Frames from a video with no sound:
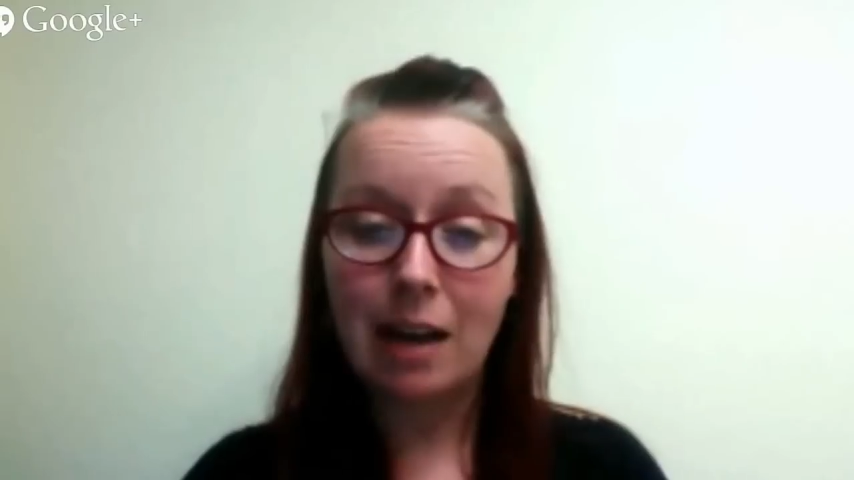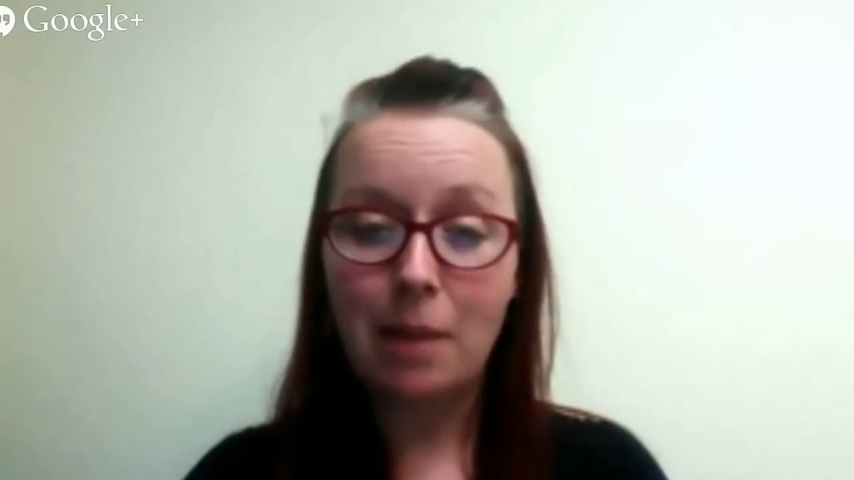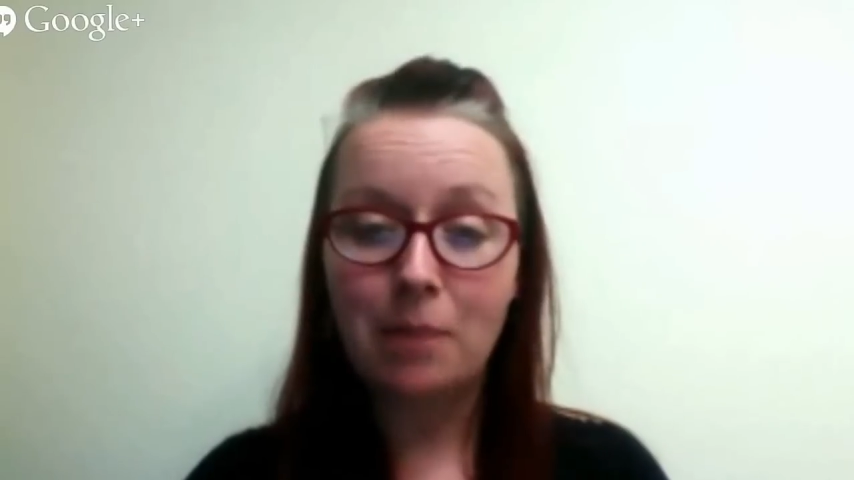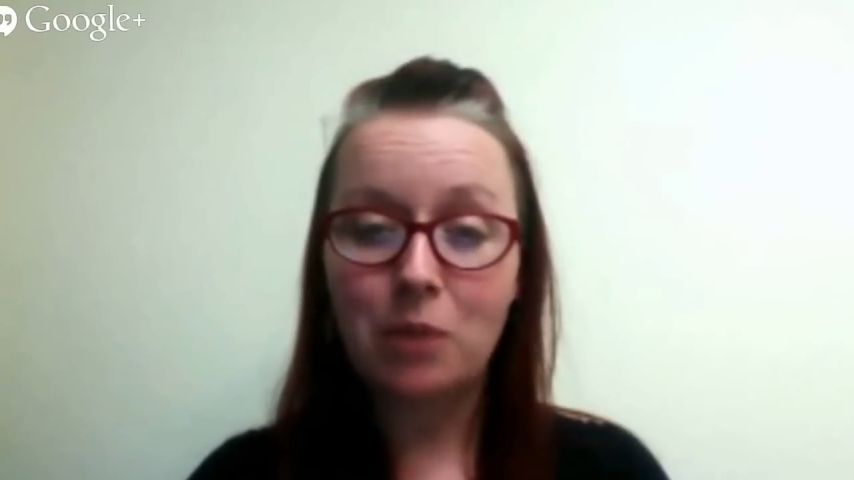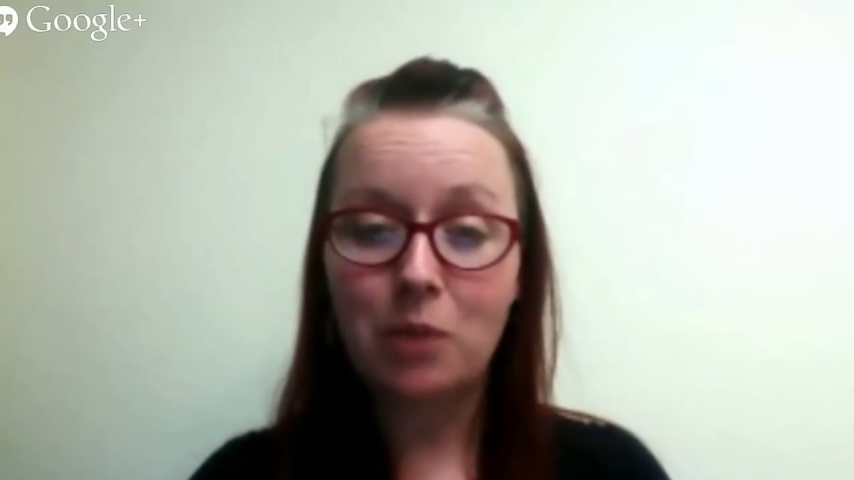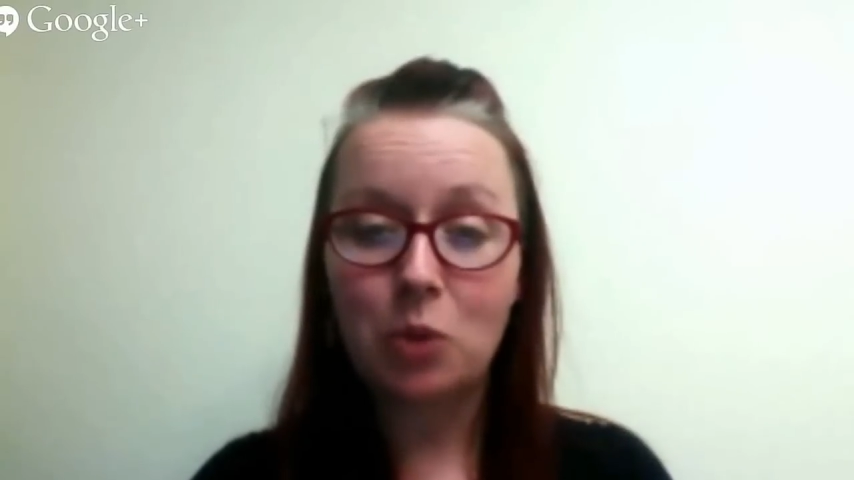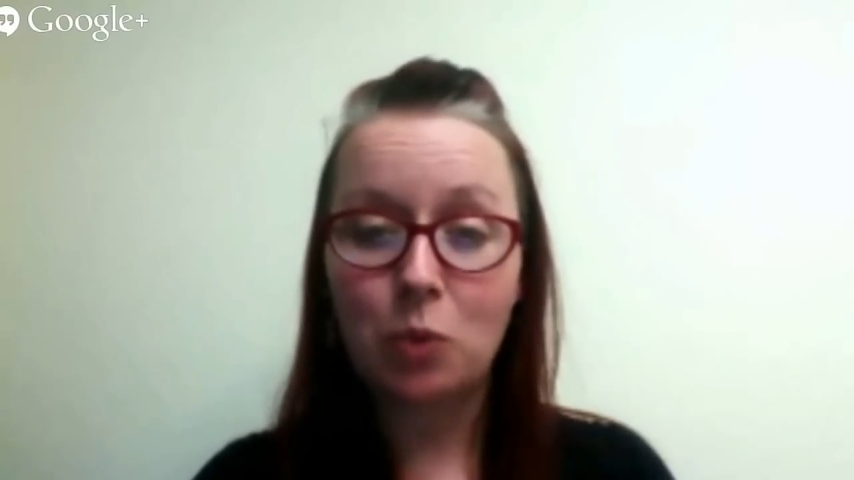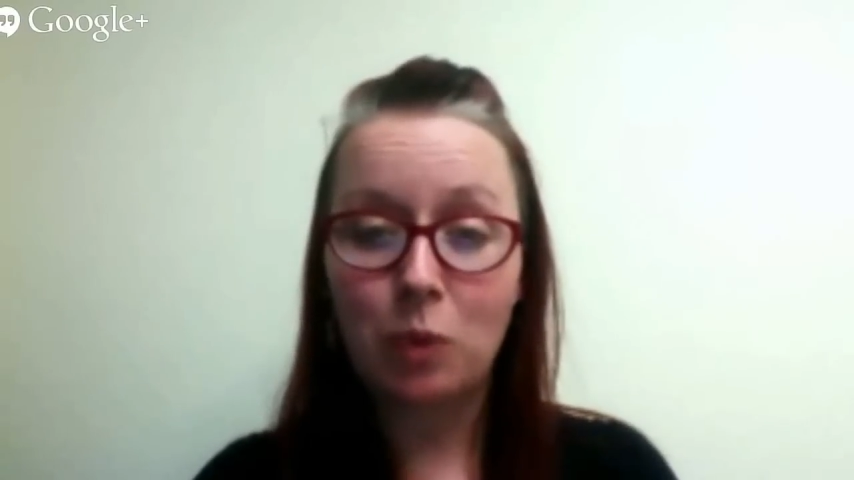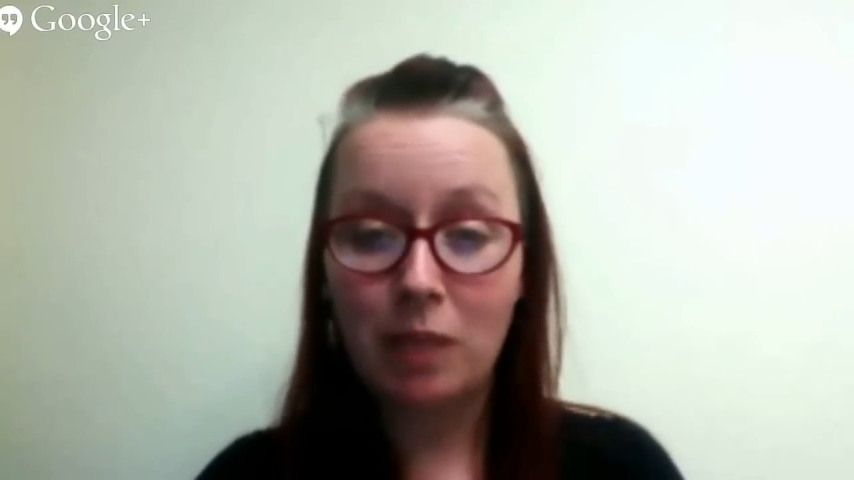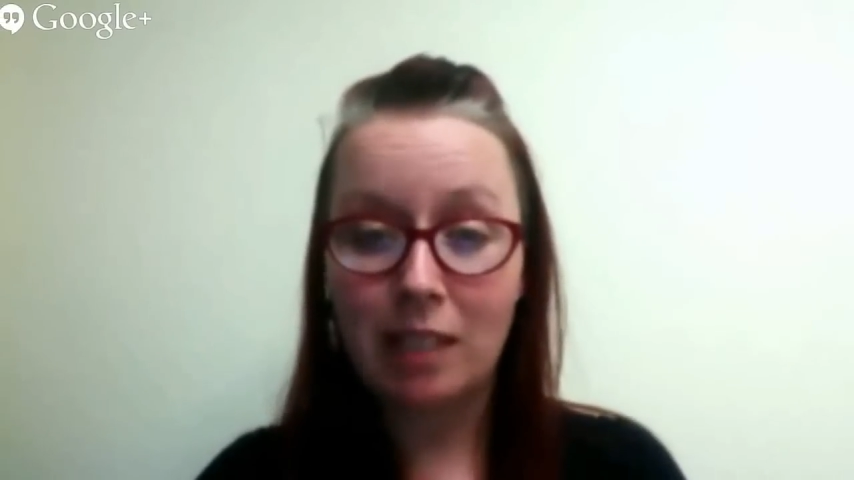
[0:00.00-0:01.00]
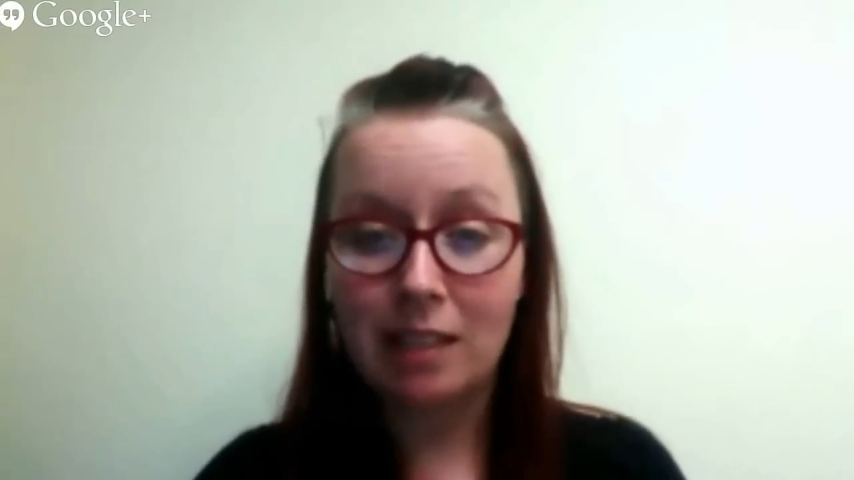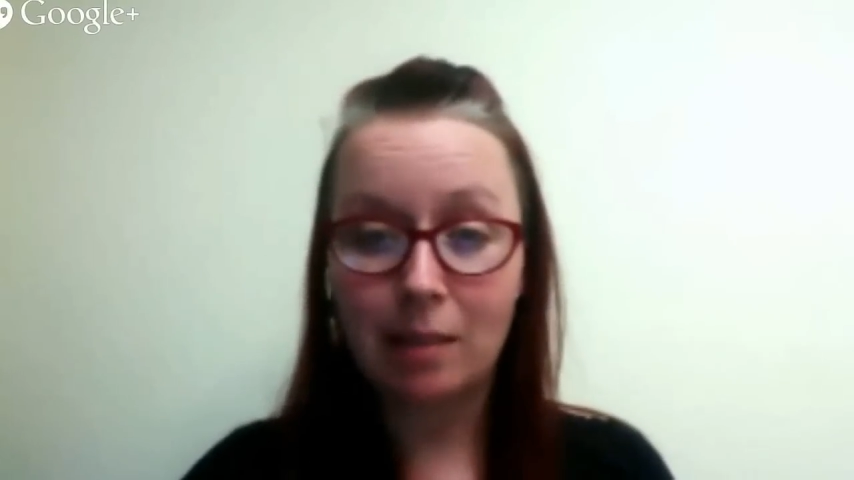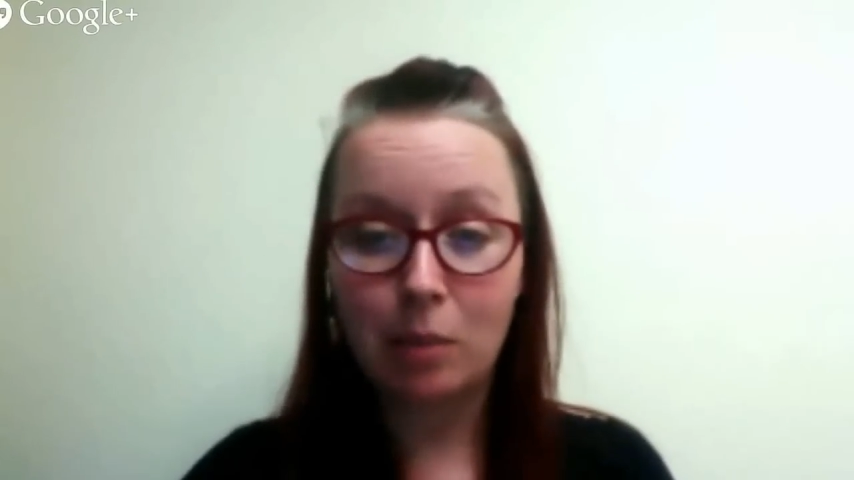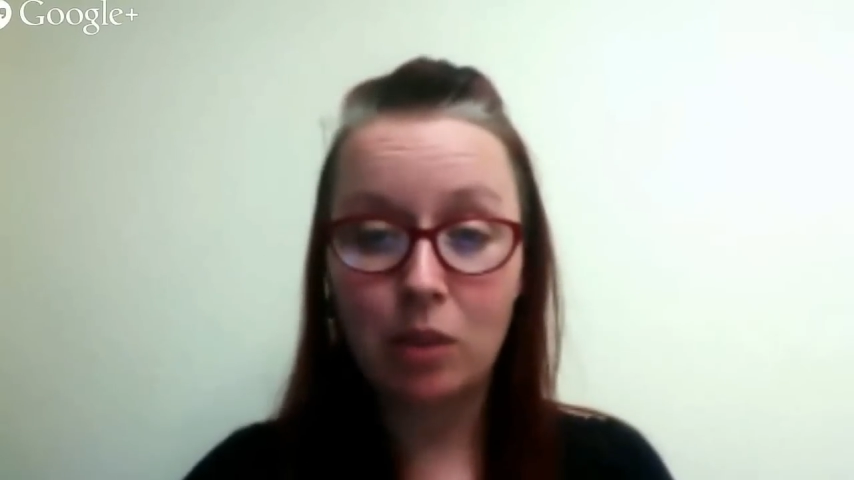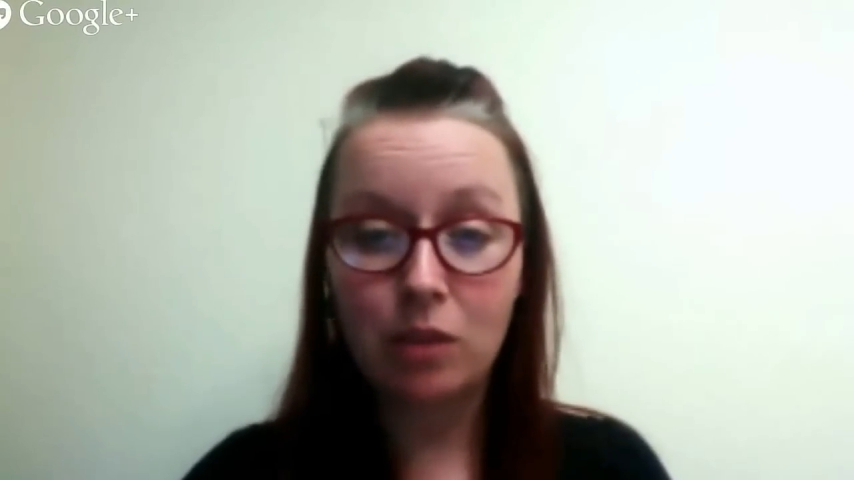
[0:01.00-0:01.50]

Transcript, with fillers: Um, so when we get to that point,